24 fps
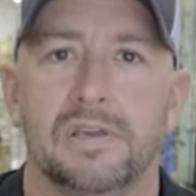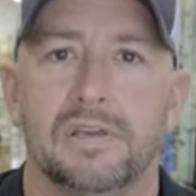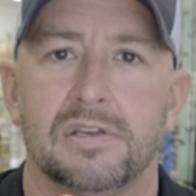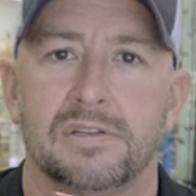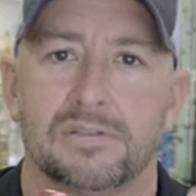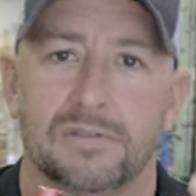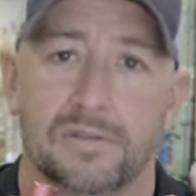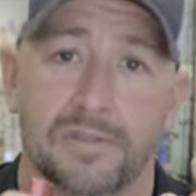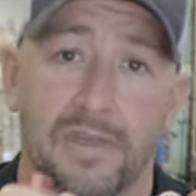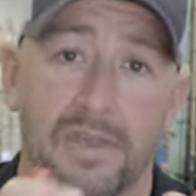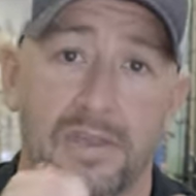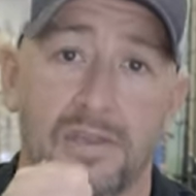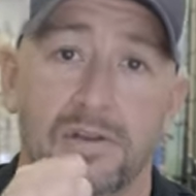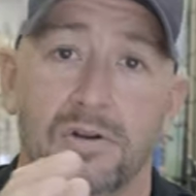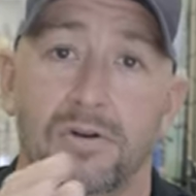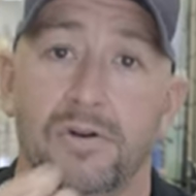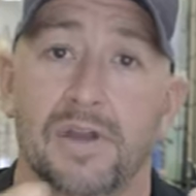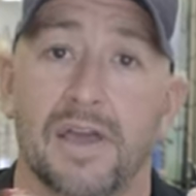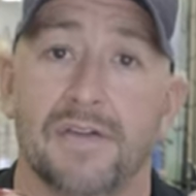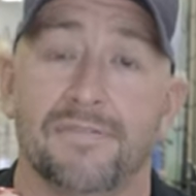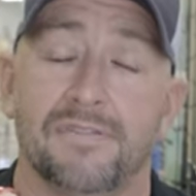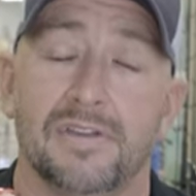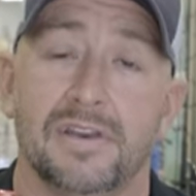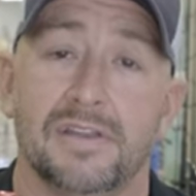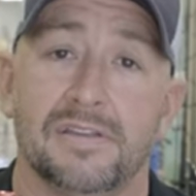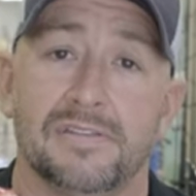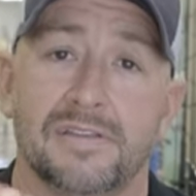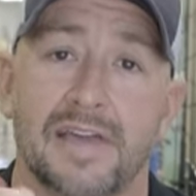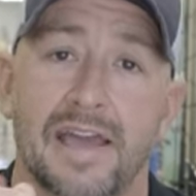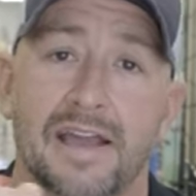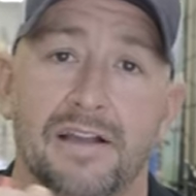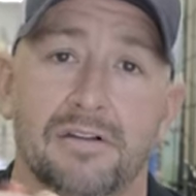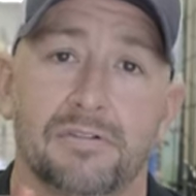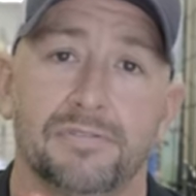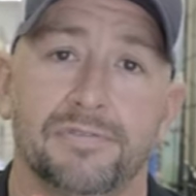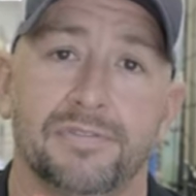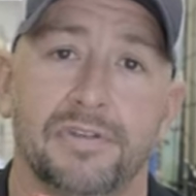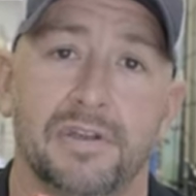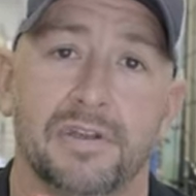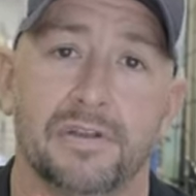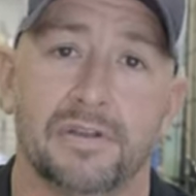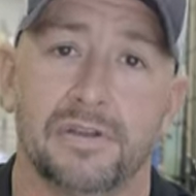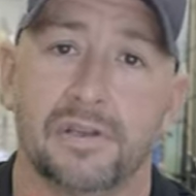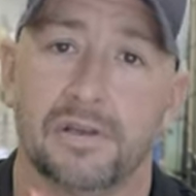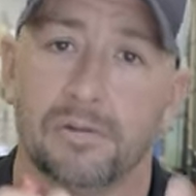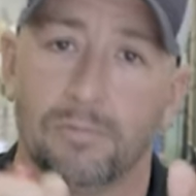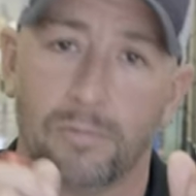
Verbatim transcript: so that you don't have any tackle failure.